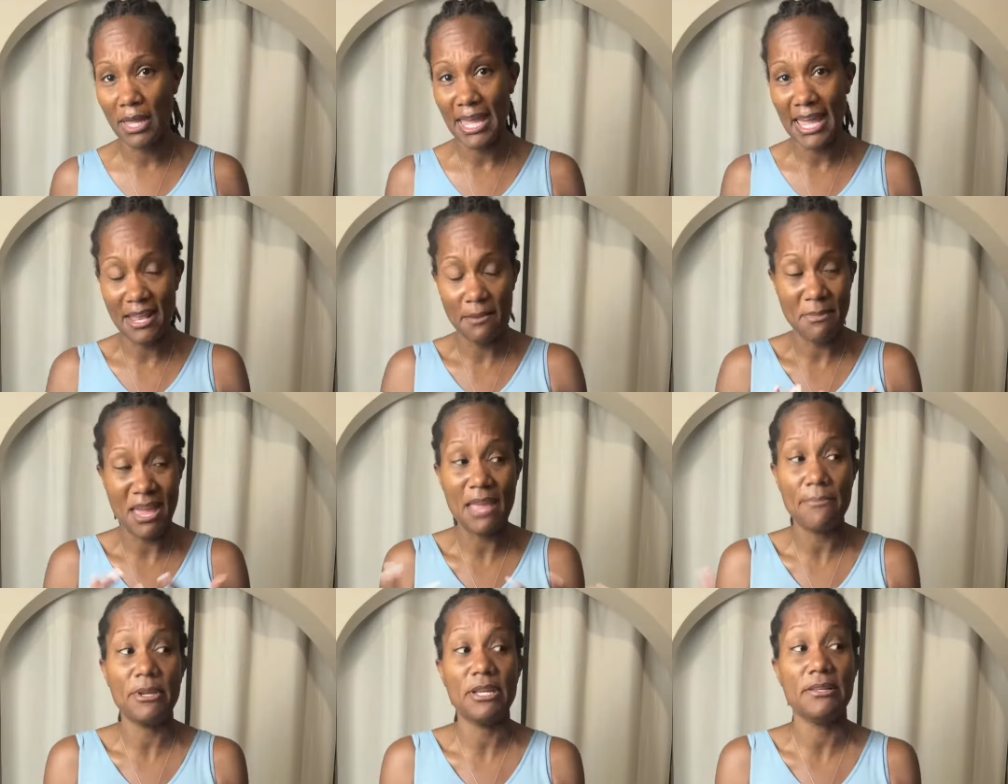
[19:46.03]
And
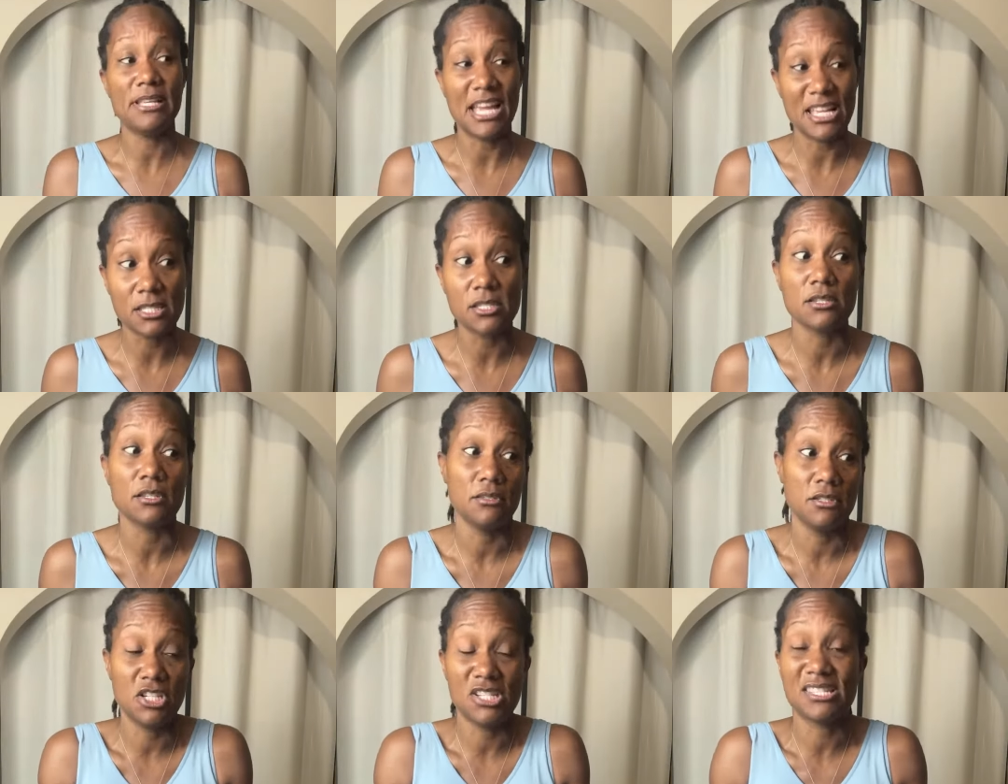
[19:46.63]
maybe that's
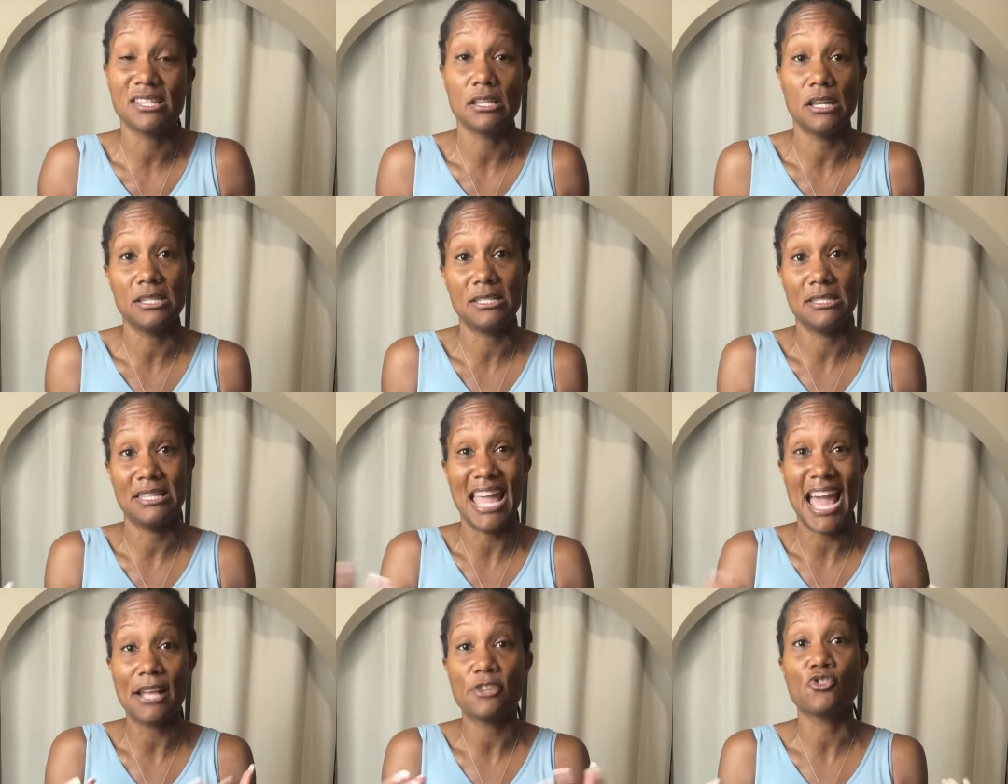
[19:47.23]
just because
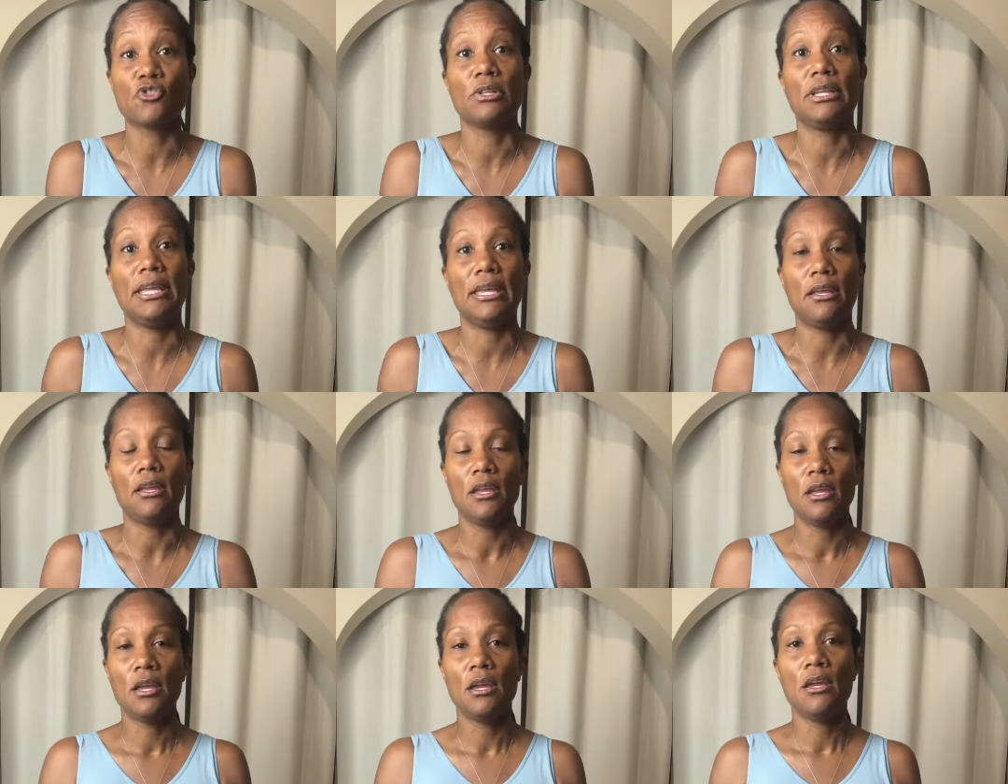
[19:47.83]
naturally,
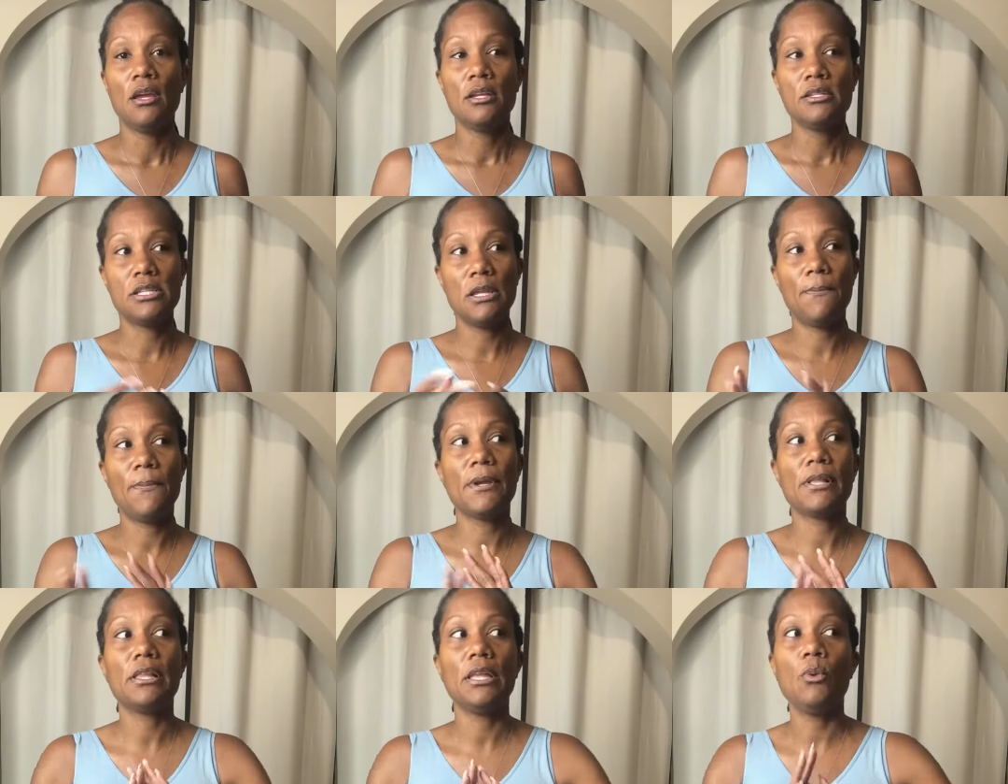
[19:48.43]

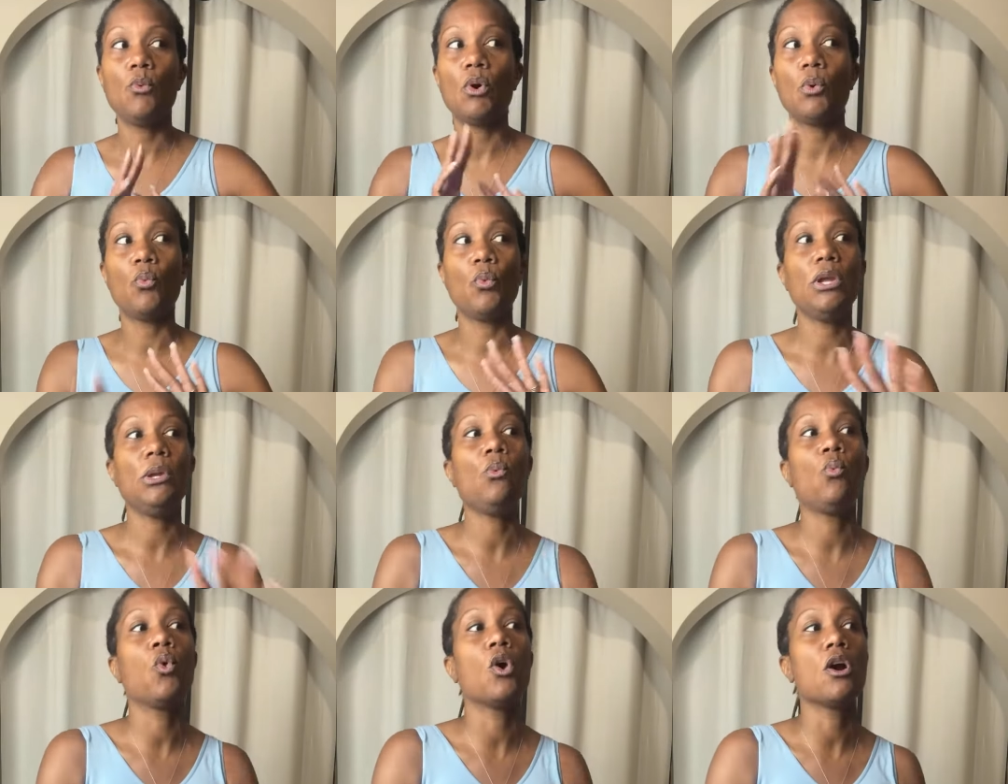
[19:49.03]
typically when
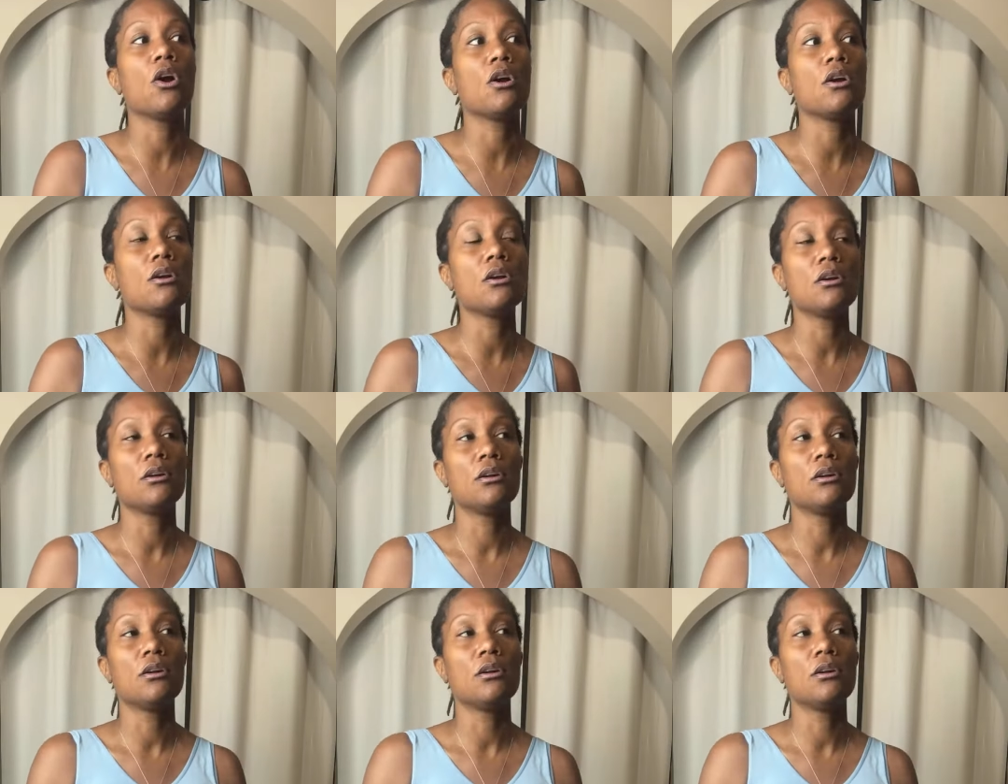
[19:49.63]
we were